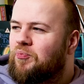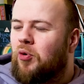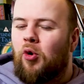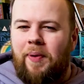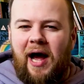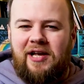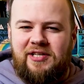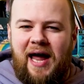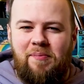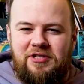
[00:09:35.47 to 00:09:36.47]
Pauper has
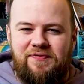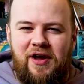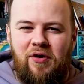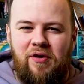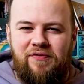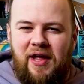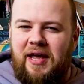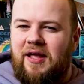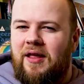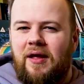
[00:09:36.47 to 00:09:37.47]
an atmosphere of
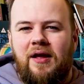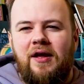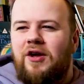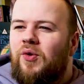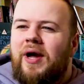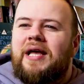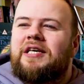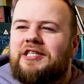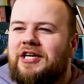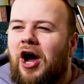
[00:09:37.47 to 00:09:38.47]
like quite
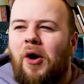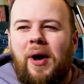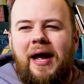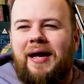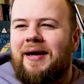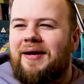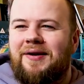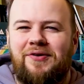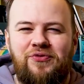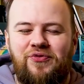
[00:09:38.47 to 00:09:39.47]

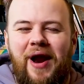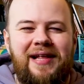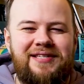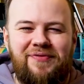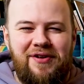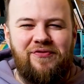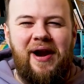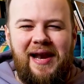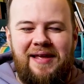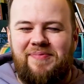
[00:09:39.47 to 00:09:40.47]
easygoing, relatively
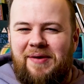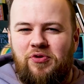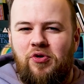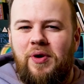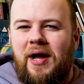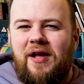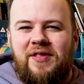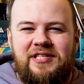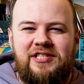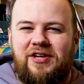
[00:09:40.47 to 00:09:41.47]
friendly people.
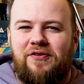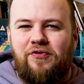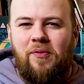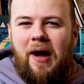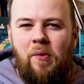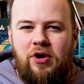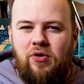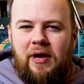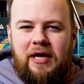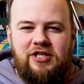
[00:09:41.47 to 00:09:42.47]
This isn't a format where
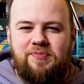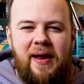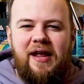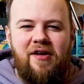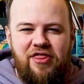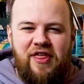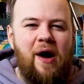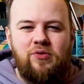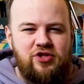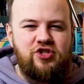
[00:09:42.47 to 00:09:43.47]
you're like spending
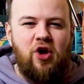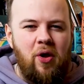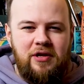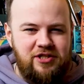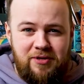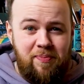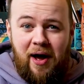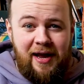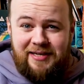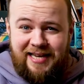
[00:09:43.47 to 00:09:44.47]
$1,000 to
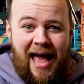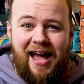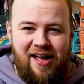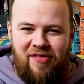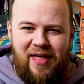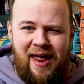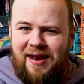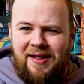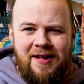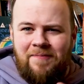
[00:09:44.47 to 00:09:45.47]
buy a deck and
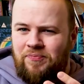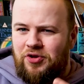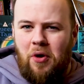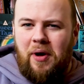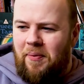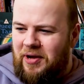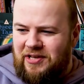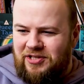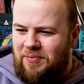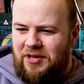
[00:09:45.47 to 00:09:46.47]
then going up
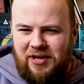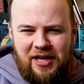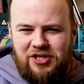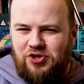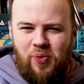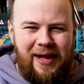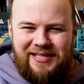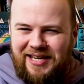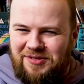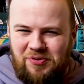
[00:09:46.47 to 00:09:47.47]
against some of the like
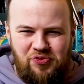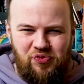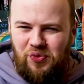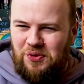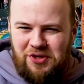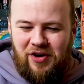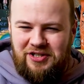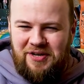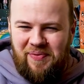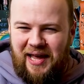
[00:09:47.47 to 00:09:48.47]
sweatiest, most rules
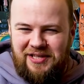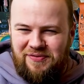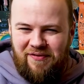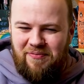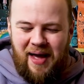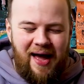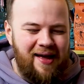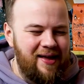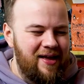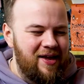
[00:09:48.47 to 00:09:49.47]
crunchy players you've ever met,